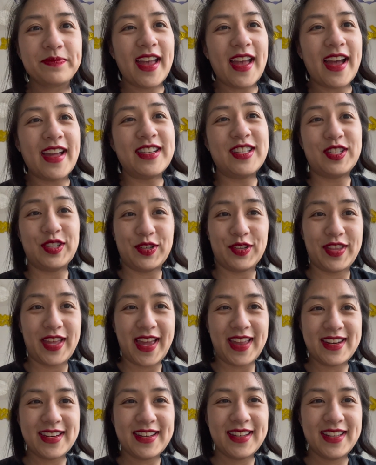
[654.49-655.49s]
Until
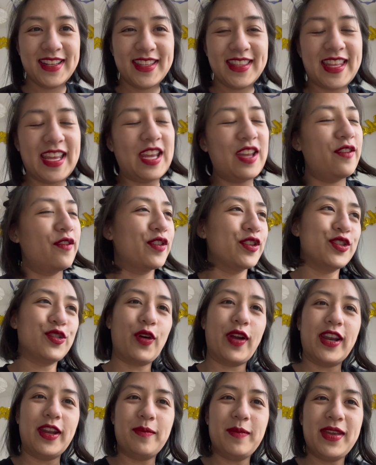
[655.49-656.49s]
then, thank you for
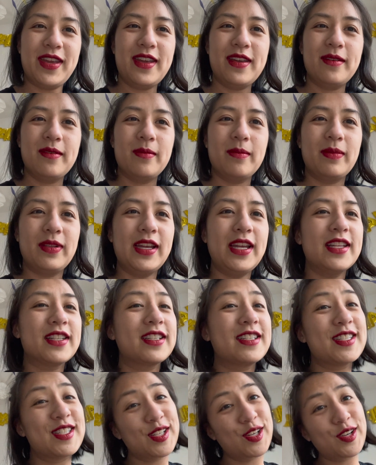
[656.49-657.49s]
joining me. Please
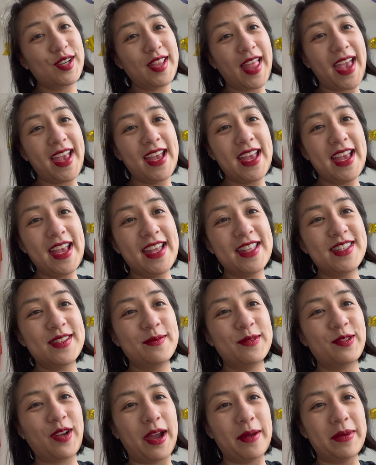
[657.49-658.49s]
consider liking and
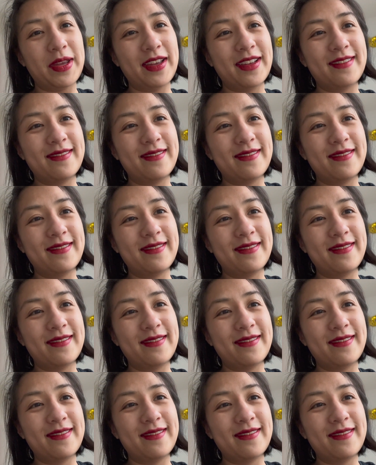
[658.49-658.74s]
subscribing.